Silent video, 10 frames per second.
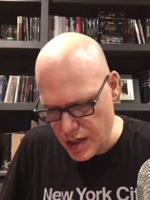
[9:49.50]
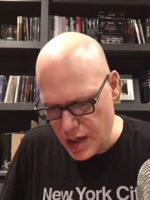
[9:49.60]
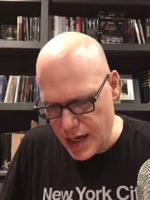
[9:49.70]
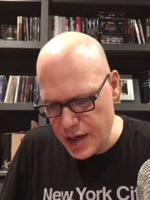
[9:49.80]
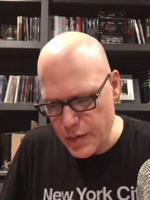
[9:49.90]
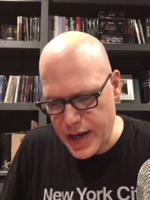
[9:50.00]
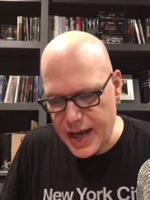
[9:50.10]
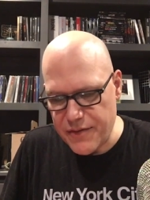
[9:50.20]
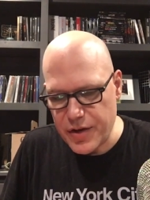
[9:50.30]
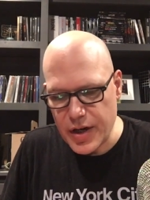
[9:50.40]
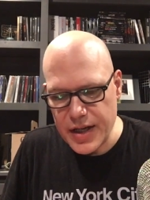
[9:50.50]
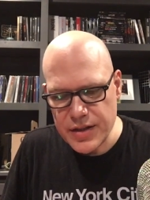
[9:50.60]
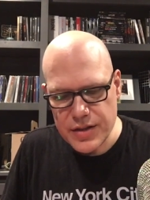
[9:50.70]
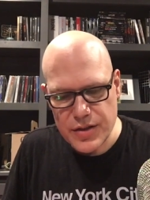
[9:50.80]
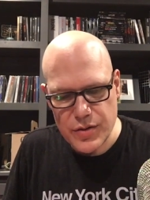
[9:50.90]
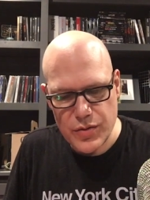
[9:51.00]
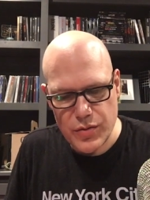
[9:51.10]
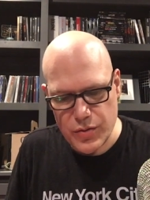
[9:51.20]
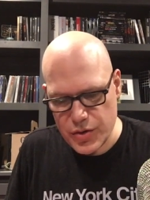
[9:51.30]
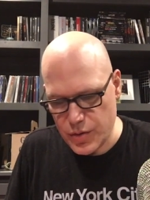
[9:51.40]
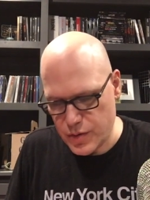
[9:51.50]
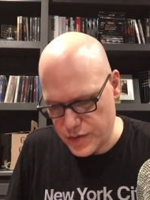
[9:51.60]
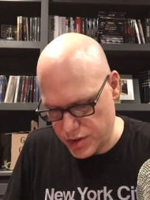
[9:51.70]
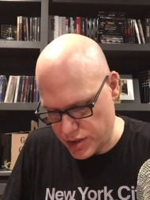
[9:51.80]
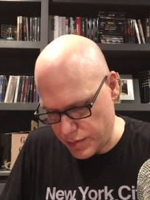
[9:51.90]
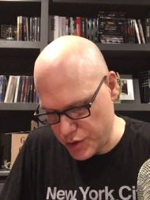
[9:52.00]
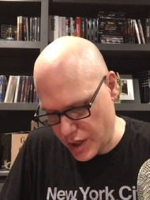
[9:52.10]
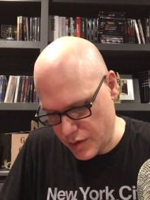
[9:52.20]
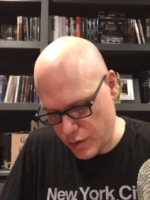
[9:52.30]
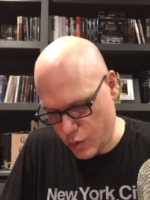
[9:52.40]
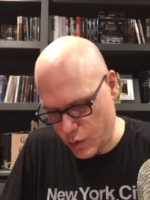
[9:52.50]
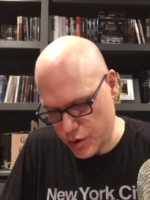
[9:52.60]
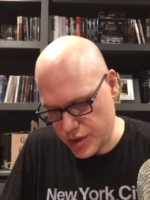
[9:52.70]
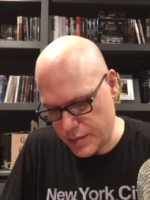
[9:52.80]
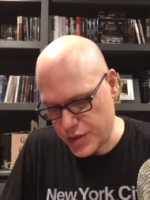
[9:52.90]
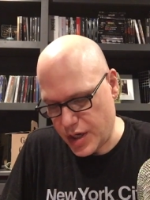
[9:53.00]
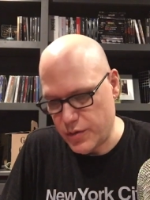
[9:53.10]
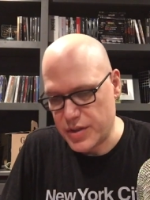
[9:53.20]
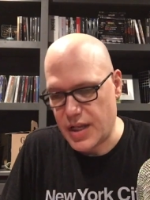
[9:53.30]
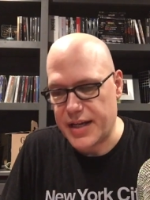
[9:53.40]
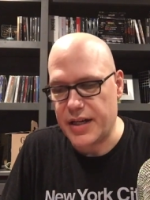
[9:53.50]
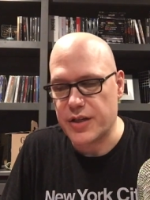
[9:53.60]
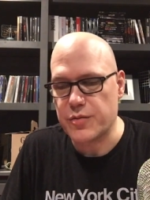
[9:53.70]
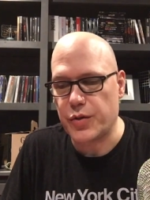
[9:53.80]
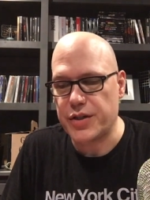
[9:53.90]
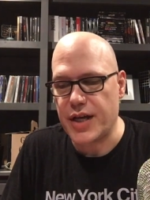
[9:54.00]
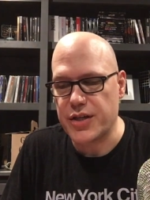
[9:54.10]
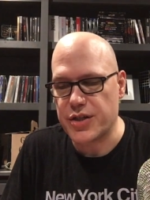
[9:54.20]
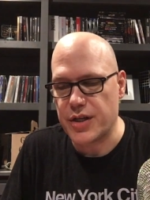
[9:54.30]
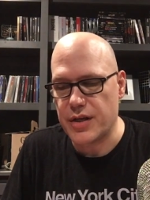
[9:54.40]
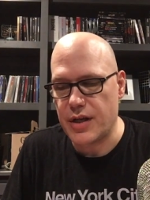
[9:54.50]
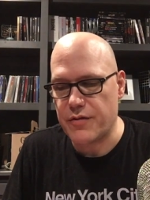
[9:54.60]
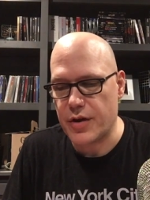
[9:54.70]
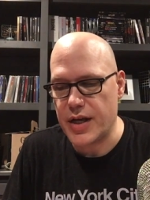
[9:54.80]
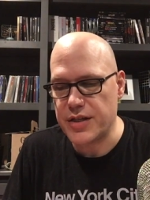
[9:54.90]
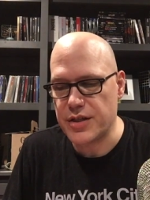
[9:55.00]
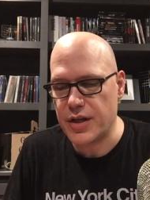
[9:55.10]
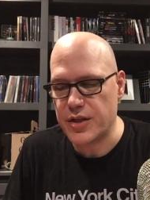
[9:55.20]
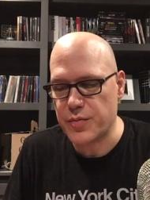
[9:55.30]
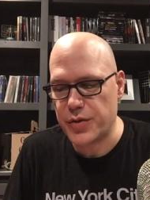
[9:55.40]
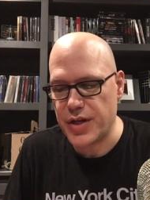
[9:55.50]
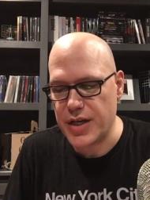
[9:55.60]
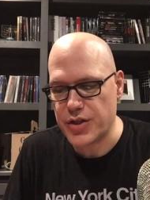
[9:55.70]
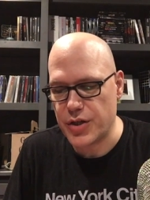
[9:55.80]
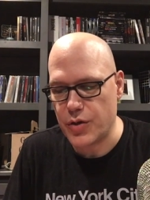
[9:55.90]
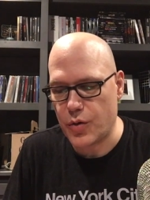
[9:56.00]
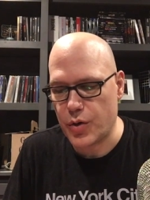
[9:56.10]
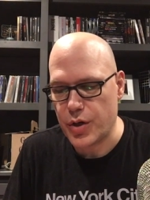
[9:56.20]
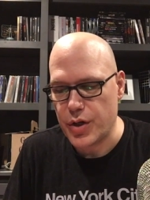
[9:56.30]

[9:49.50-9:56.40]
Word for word: Anyway, if you're into sort of the subgenre, horror subgenres like nunsploitation, if you're into nunsploitation or